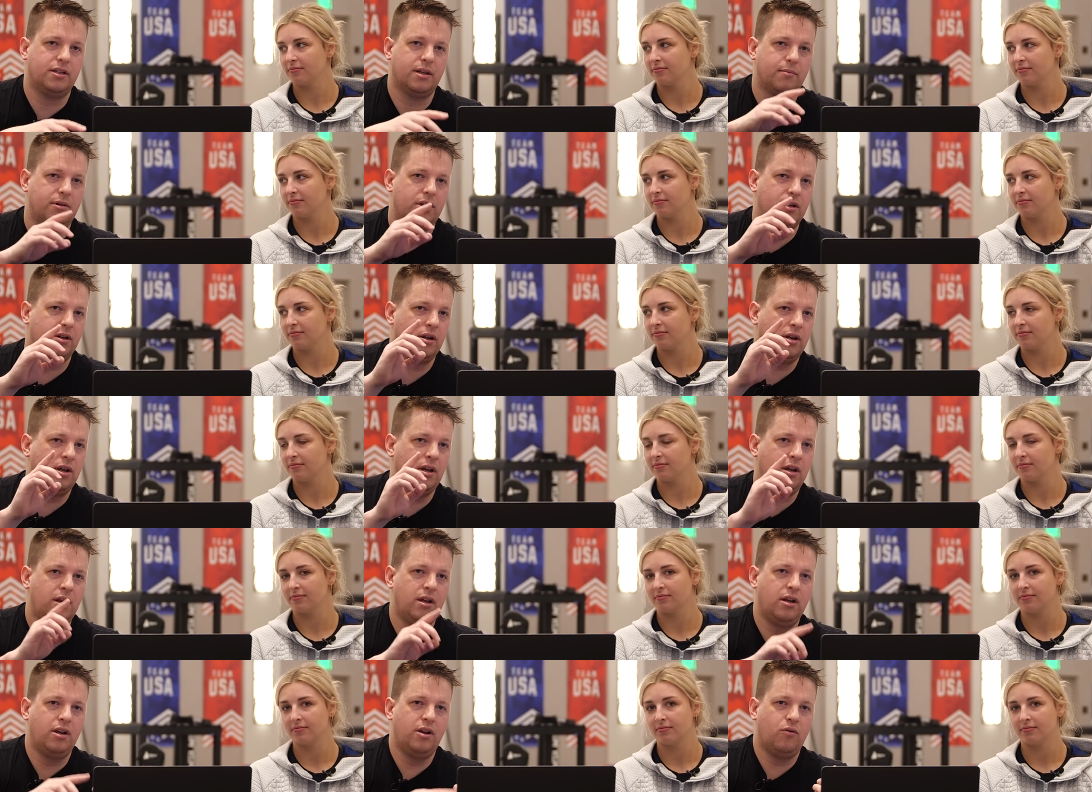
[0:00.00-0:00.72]
Speaker 1: I mean,
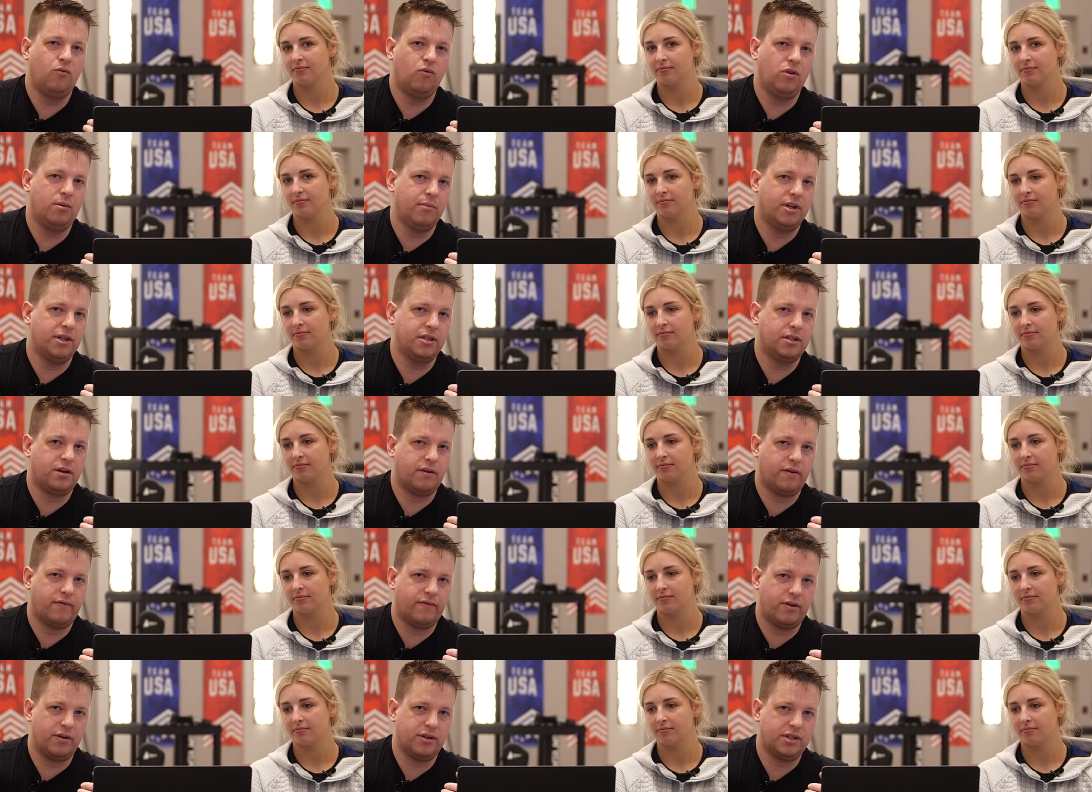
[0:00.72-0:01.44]
we missed
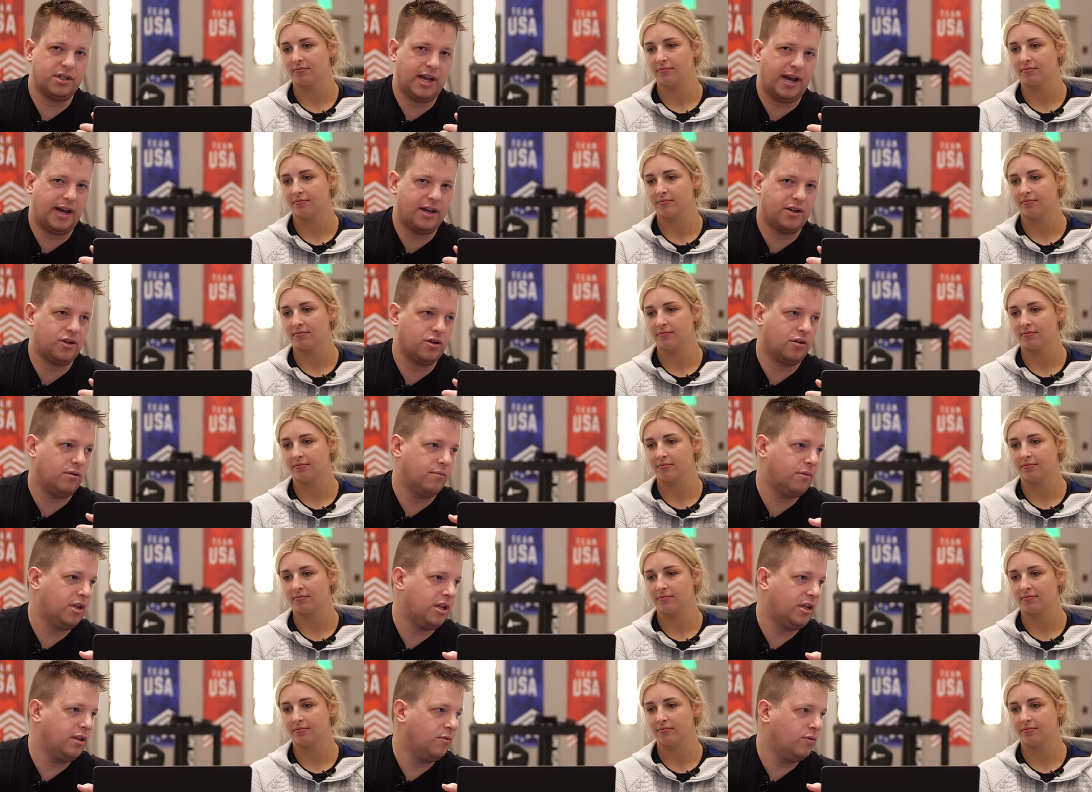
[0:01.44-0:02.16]
her first national
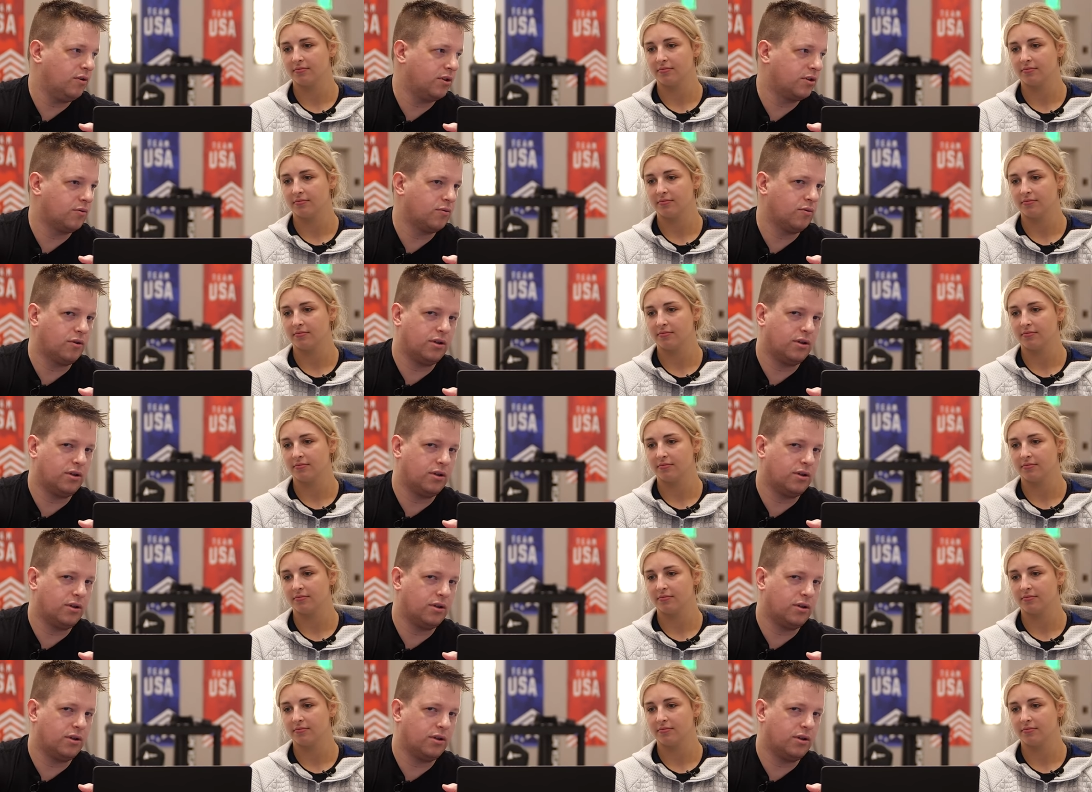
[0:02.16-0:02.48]
meet, which